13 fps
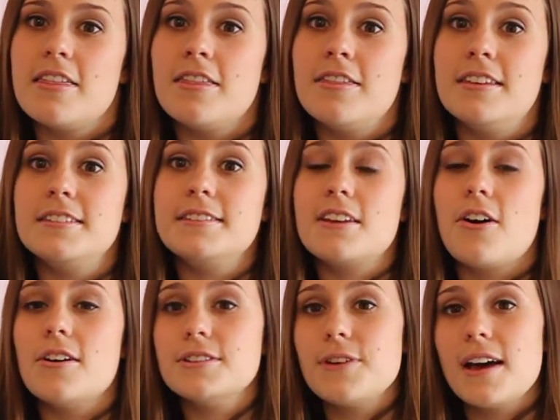This
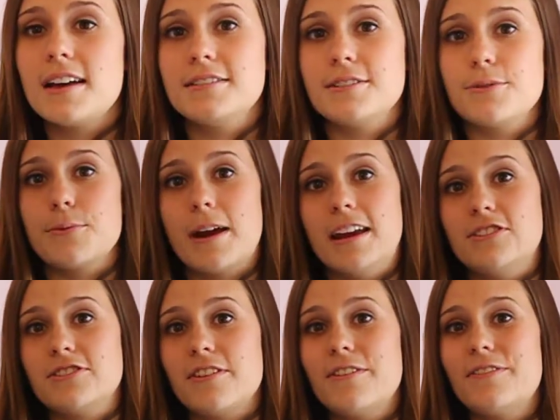also has a
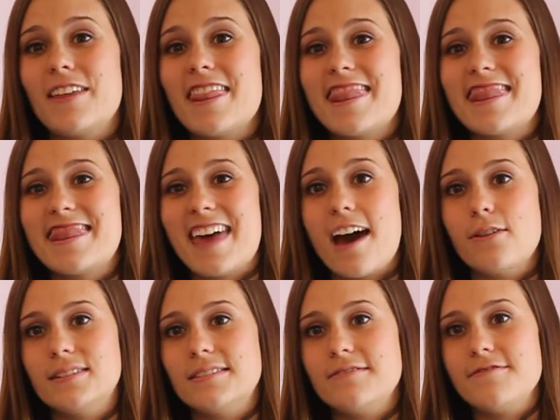range of a
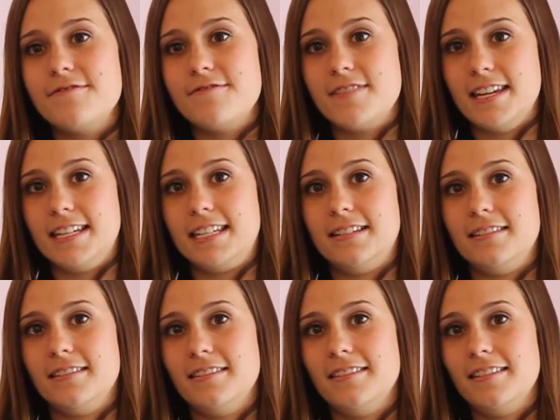thousand feet.
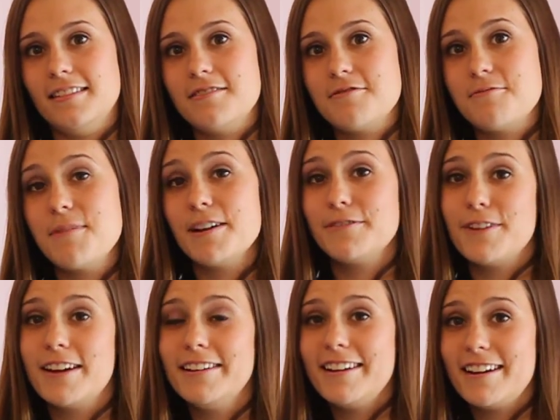My
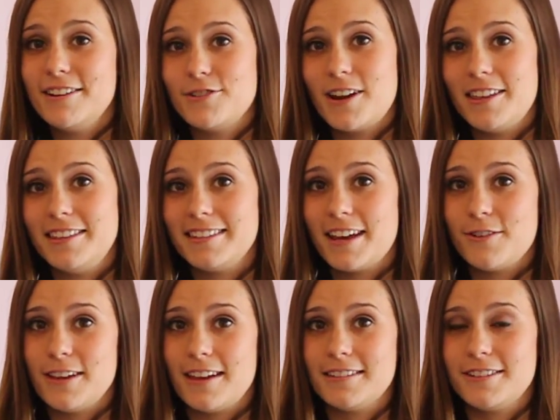friend and I tried this
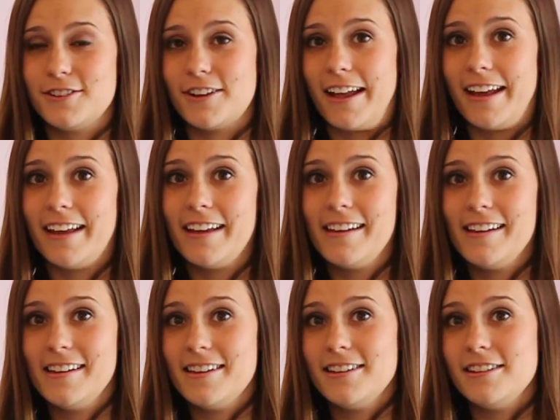out yesterday.
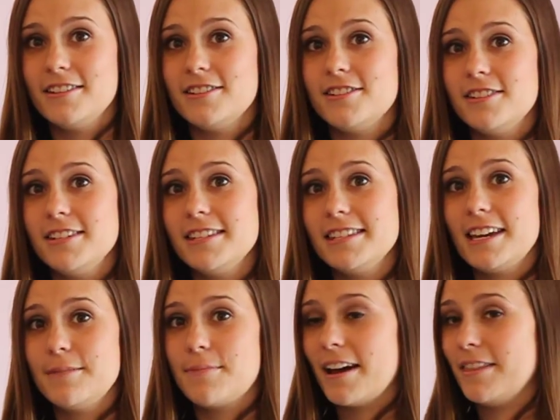She
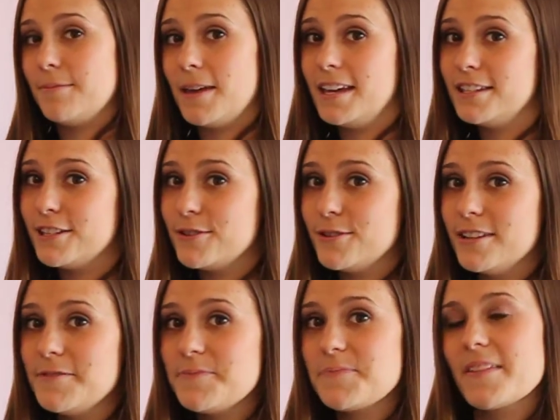stayed by the base
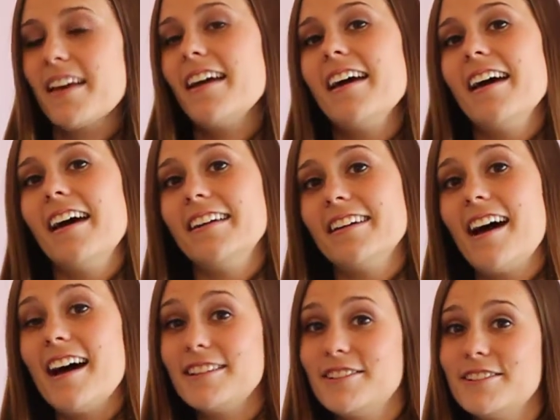unit and
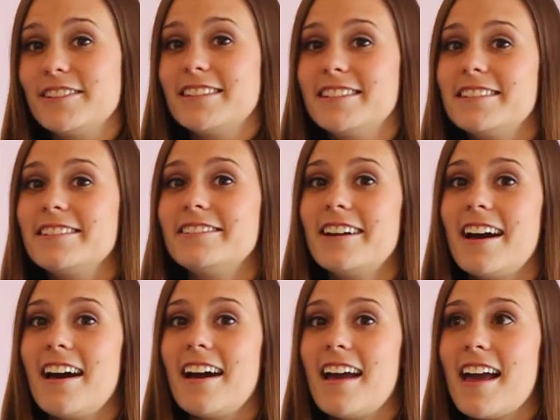I took this little
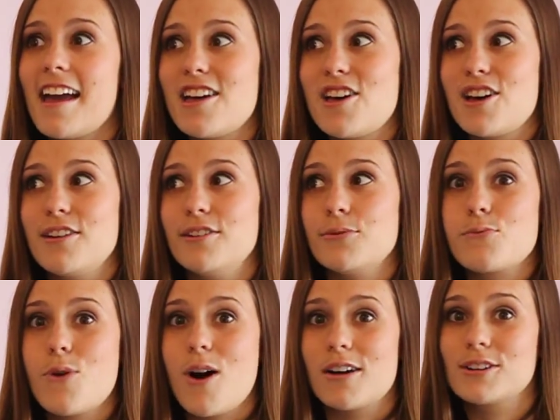guy and
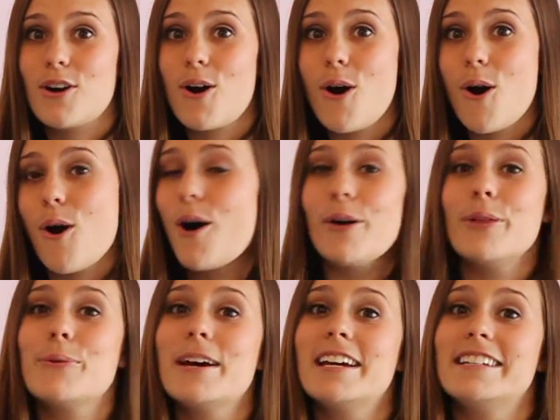walked all
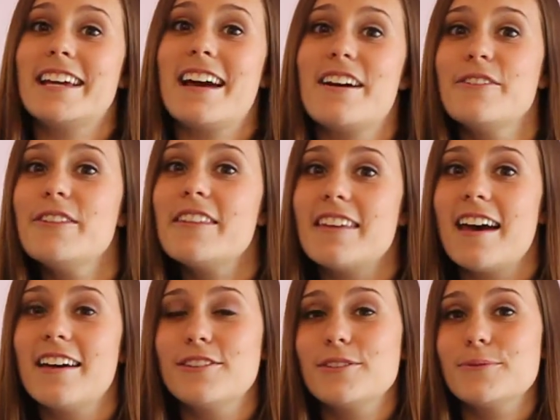the way down
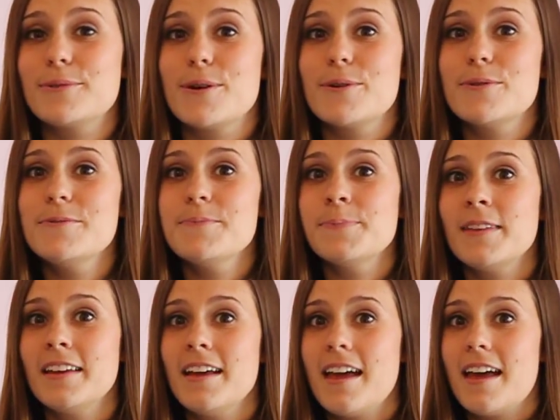the end of the road
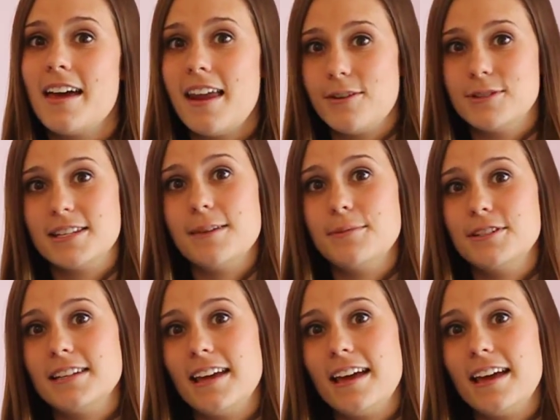I was able to